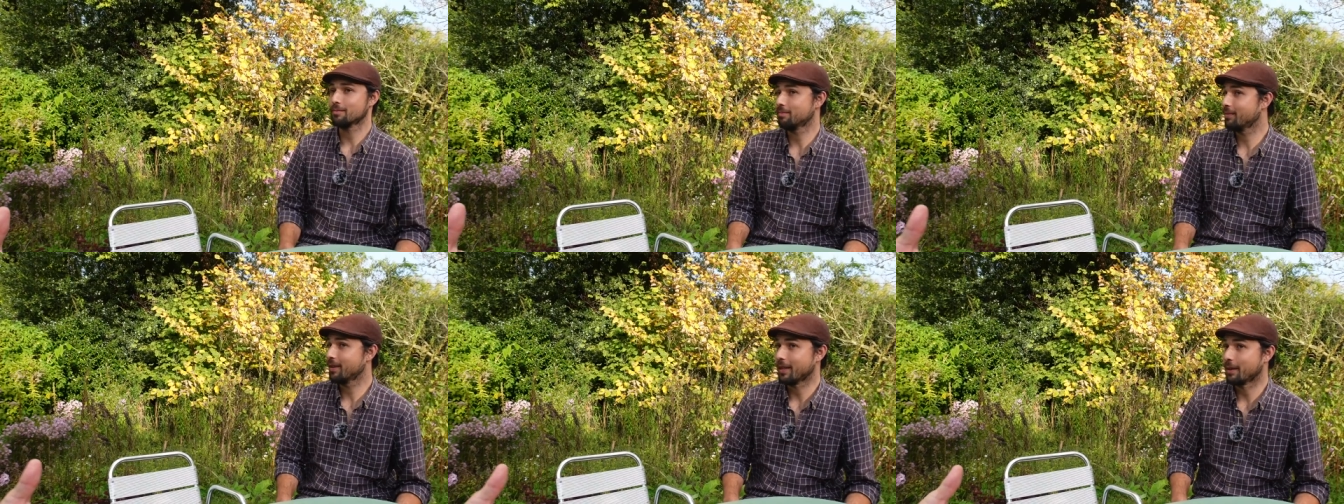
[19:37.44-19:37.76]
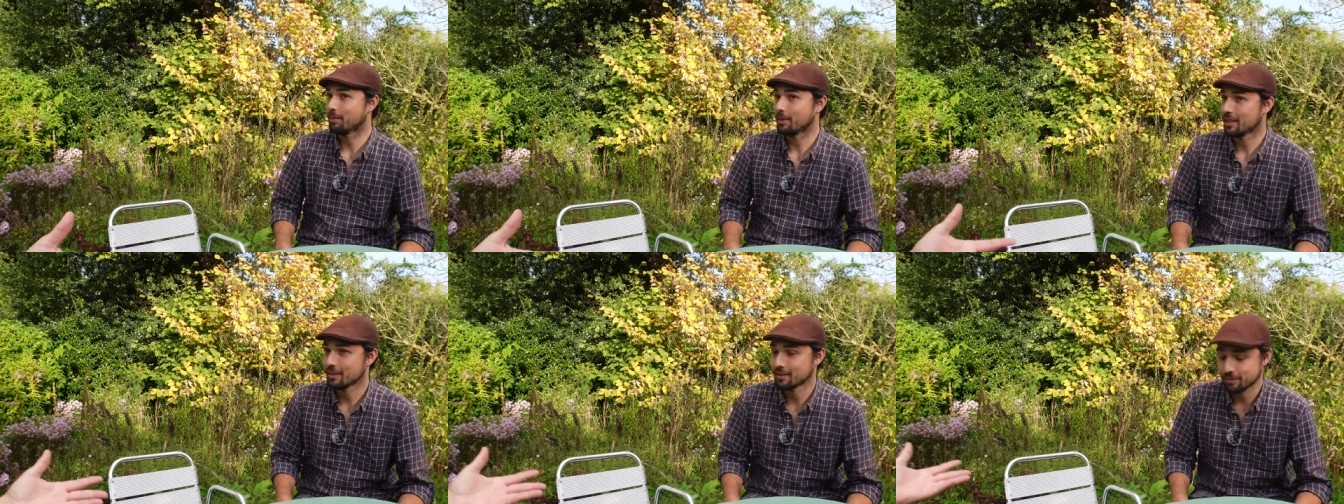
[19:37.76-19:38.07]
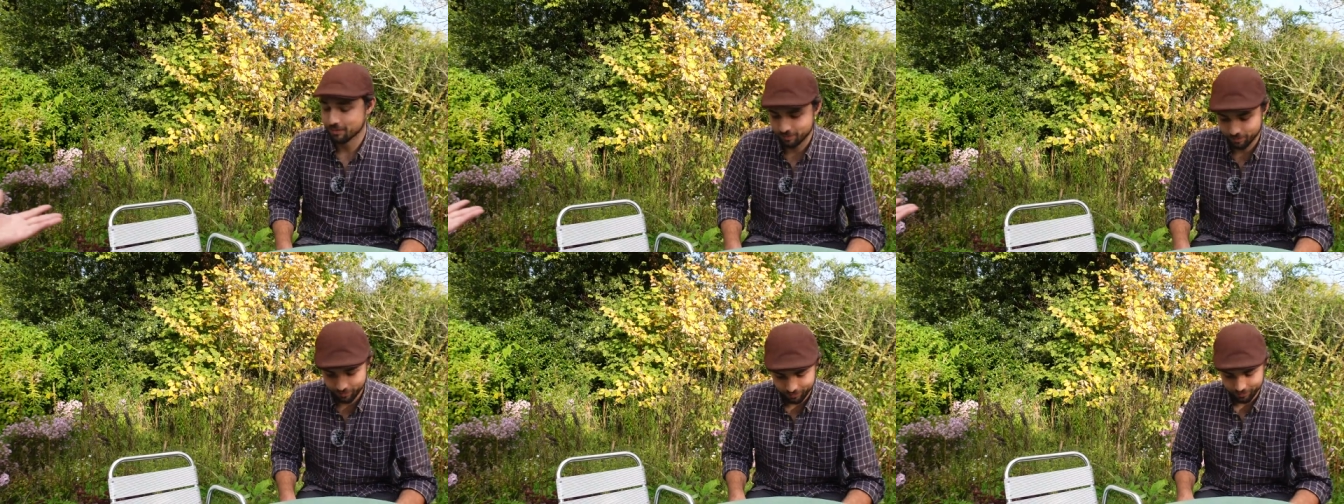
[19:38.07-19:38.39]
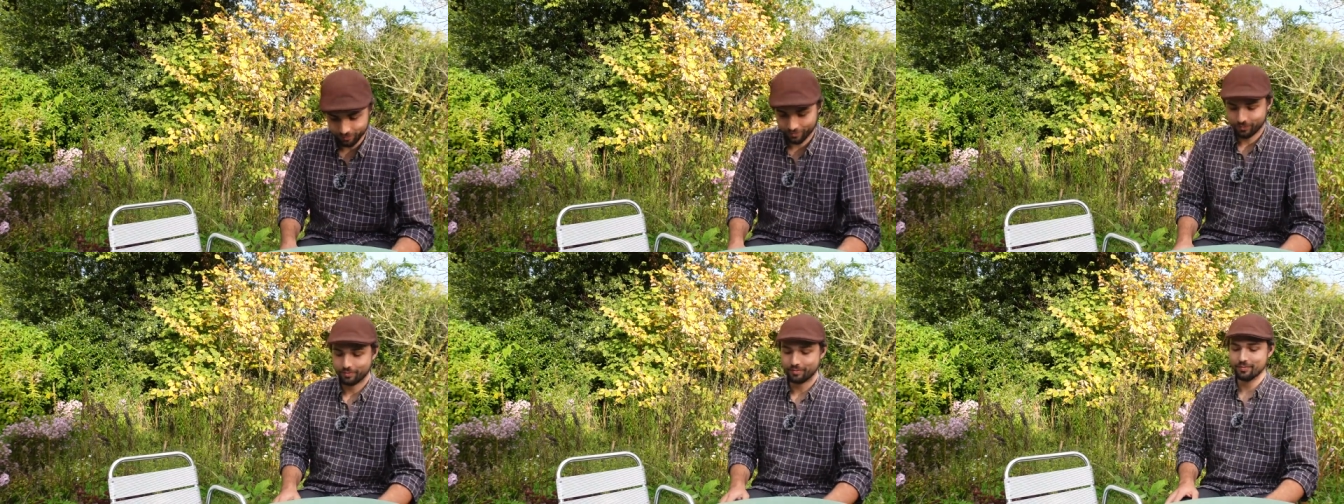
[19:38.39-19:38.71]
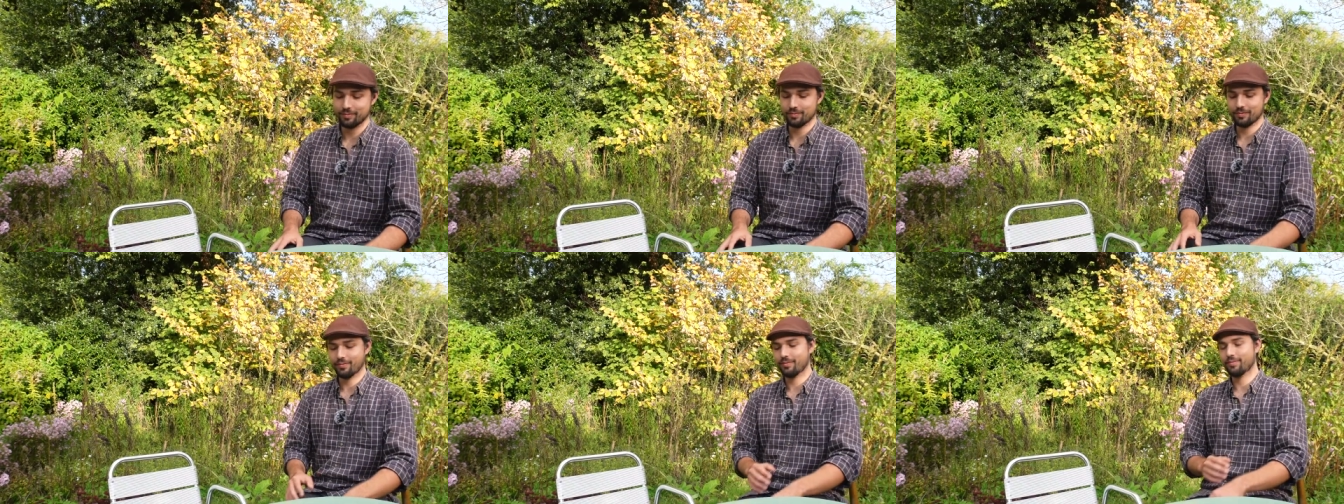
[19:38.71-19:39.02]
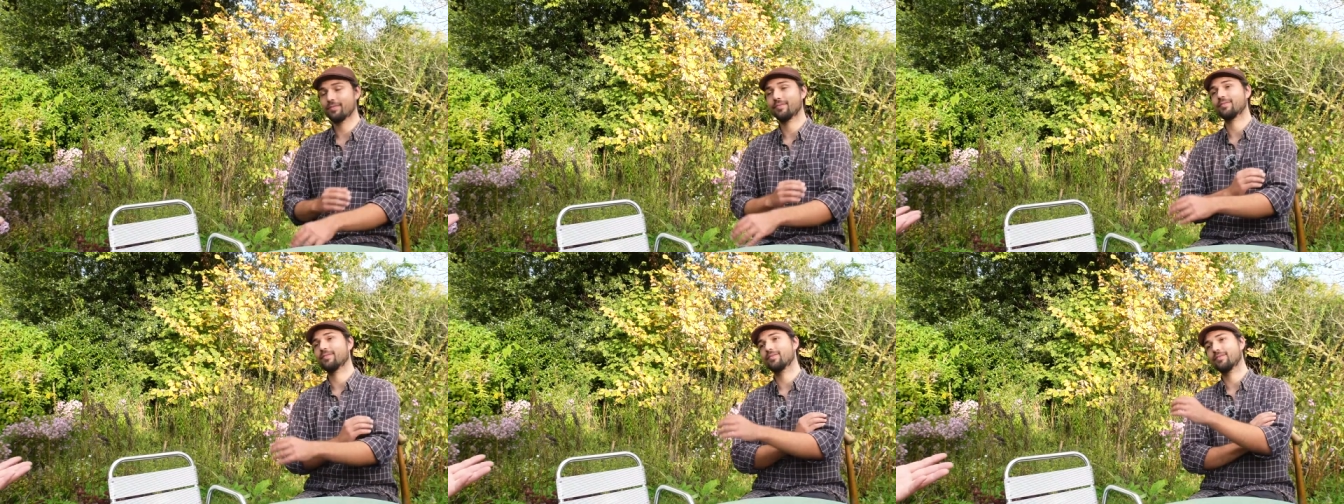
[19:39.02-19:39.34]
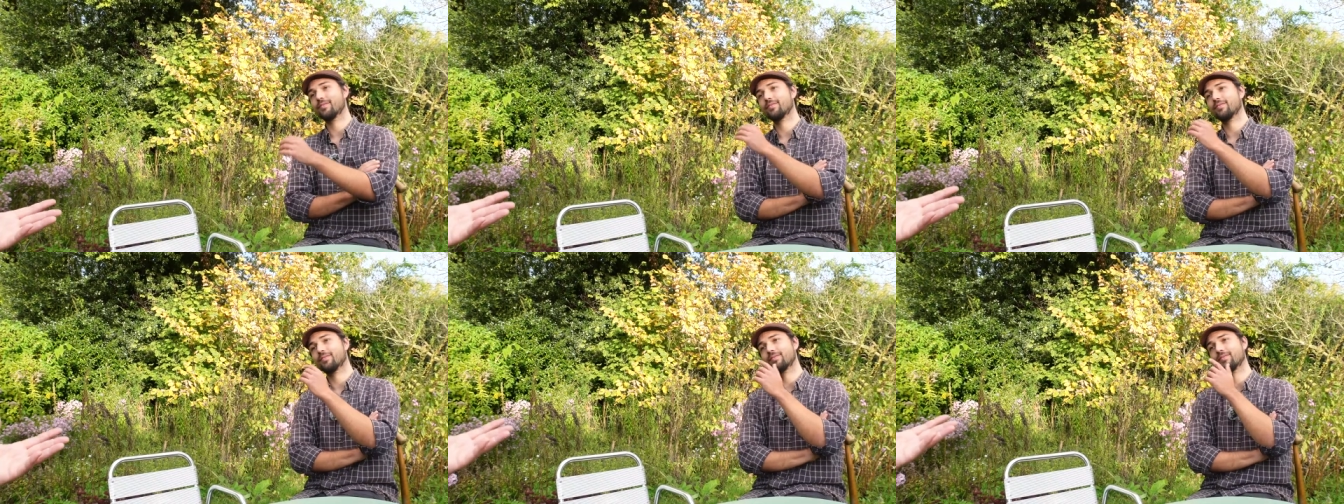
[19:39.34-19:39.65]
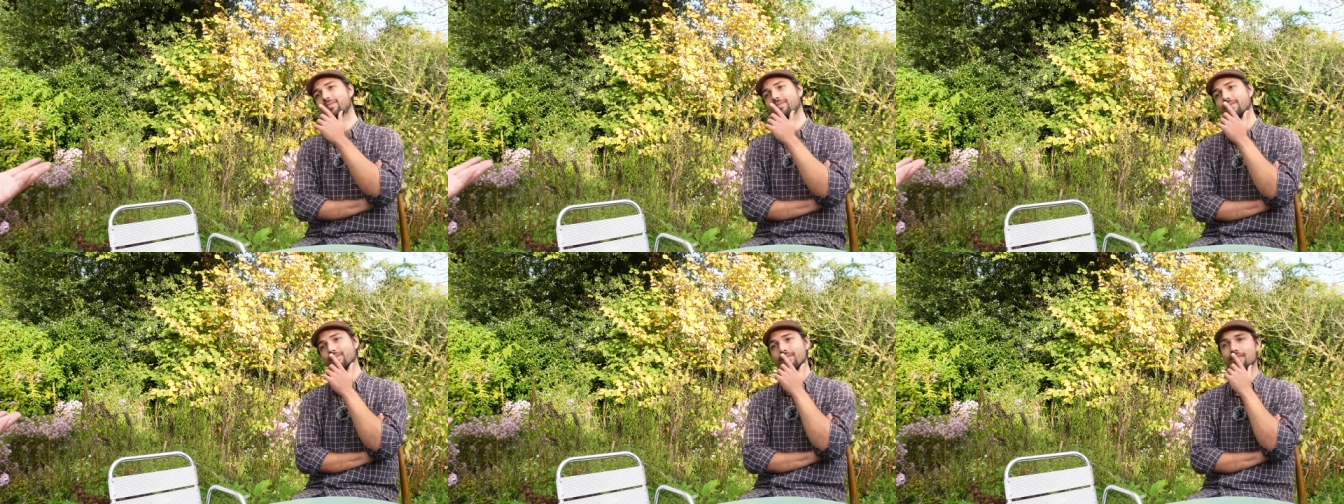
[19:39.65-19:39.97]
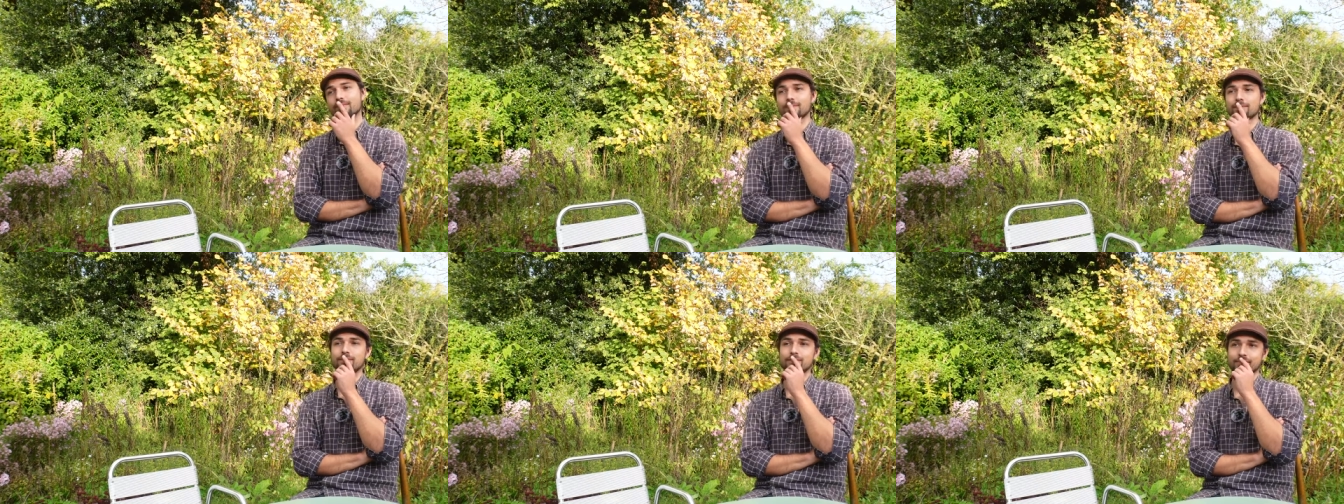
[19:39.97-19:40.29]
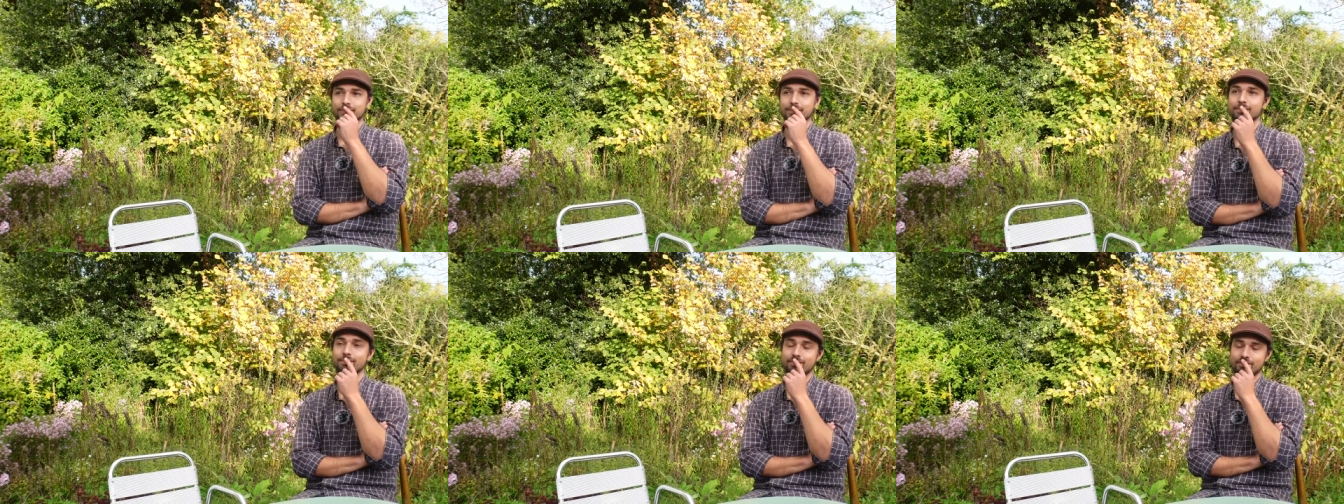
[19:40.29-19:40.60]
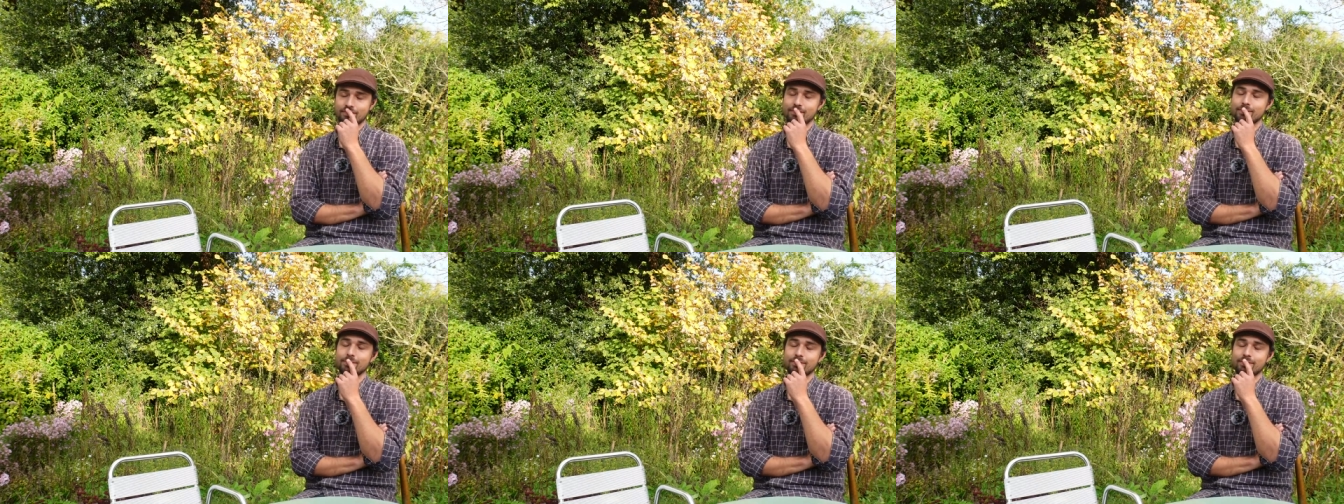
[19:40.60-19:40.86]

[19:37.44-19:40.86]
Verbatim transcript: make everybody uh, be able to live?